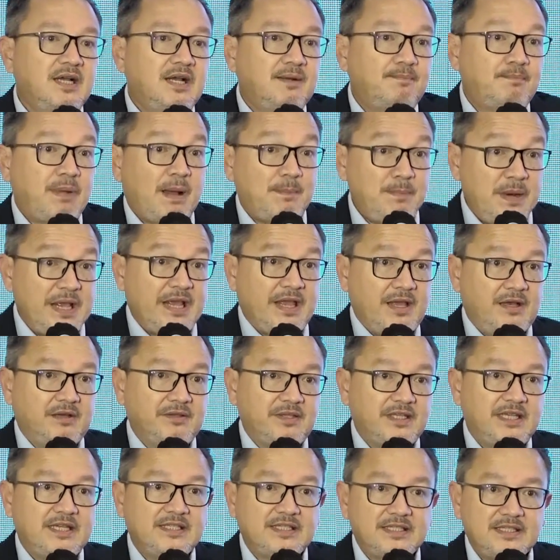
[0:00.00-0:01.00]
public
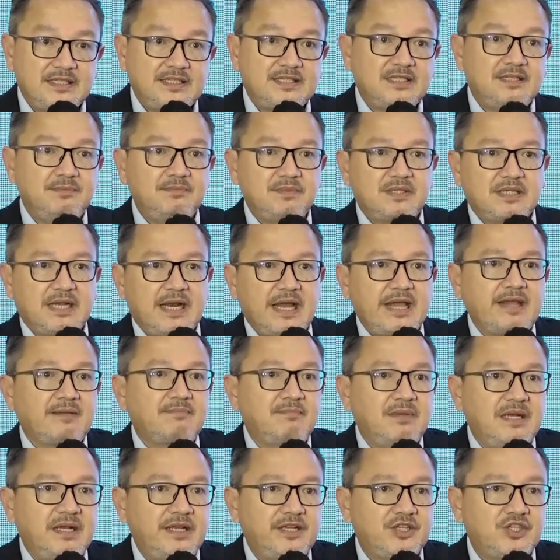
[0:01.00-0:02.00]
healthcare systems like
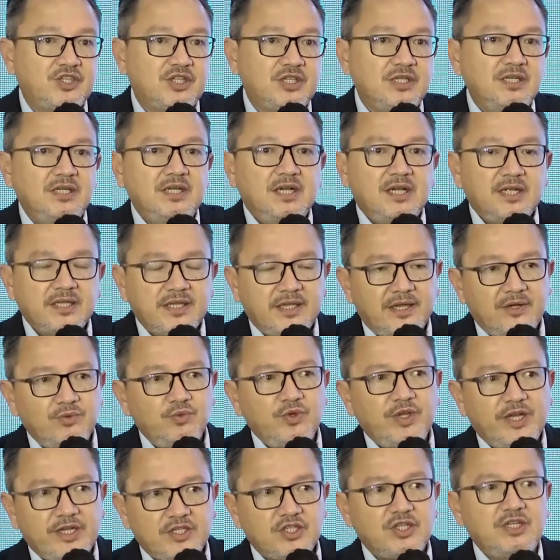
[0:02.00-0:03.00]
Malaysia, can
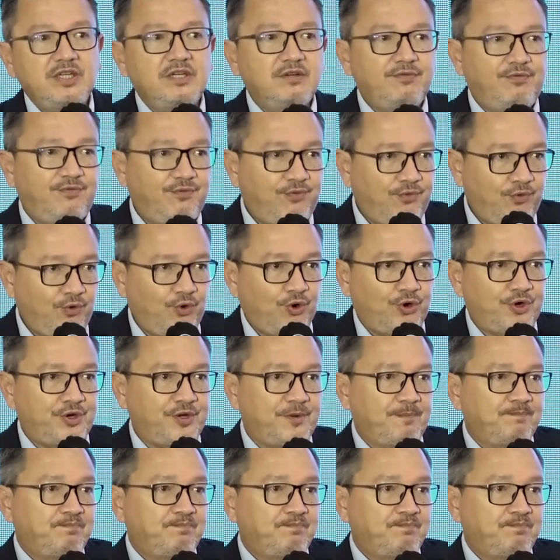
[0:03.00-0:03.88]
we actually afford